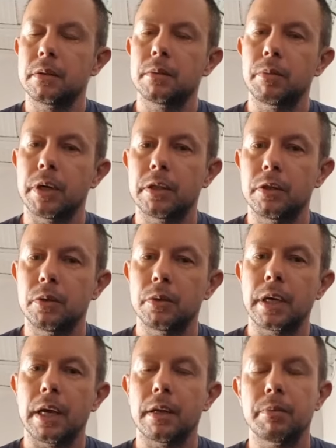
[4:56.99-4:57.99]
but you
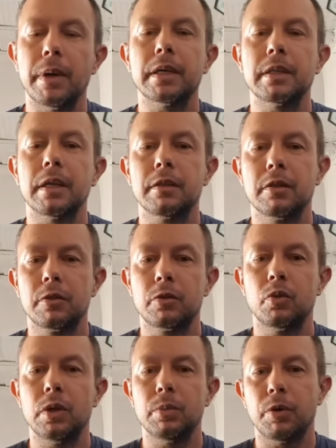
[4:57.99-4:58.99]
can make that
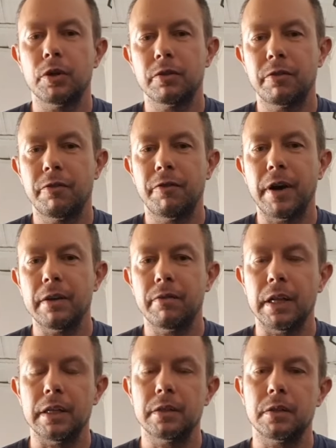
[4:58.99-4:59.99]
3.5
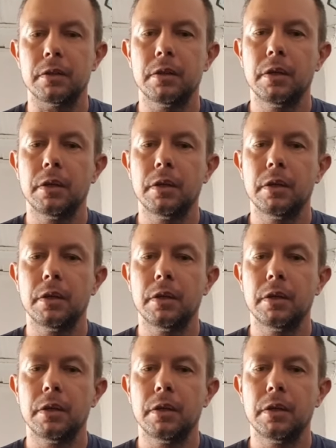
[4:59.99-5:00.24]
liter.